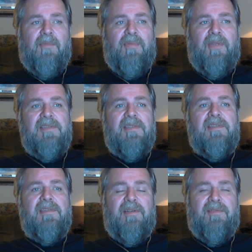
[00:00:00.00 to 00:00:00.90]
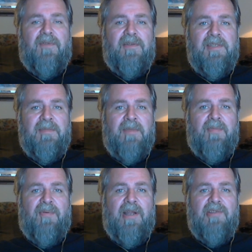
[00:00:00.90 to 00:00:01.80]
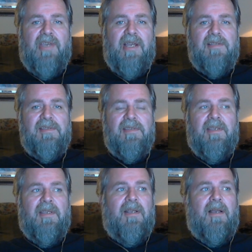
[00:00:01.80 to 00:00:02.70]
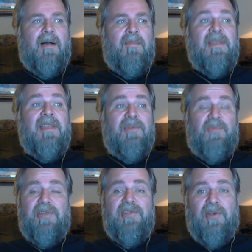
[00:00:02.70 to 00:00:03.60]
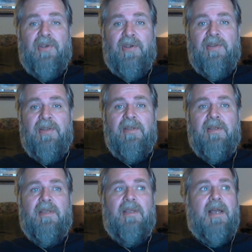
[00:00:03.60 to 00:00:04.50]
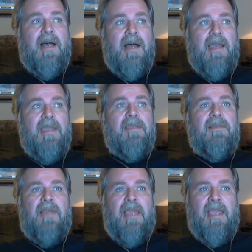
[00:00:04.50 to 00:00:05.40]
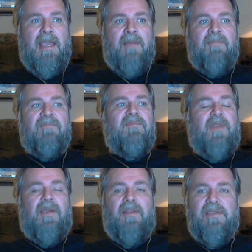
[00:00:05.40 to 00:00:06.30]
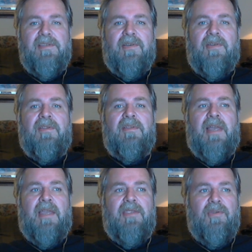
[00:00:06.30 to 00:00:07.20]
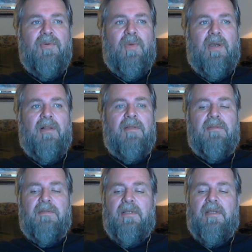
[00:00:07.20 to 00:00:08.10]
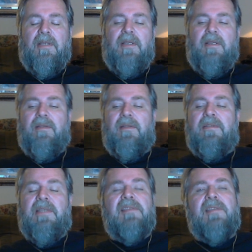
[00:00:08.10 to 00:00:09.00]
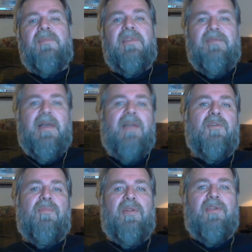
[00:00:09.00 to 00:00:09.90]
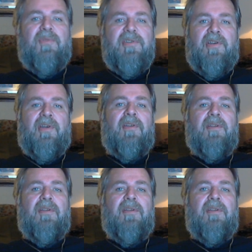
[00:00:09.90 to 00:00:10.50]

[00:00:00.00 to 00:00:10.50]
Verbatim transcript: Please consider funding my projects. And in return, I am fairly certain that you will get something valuable in return.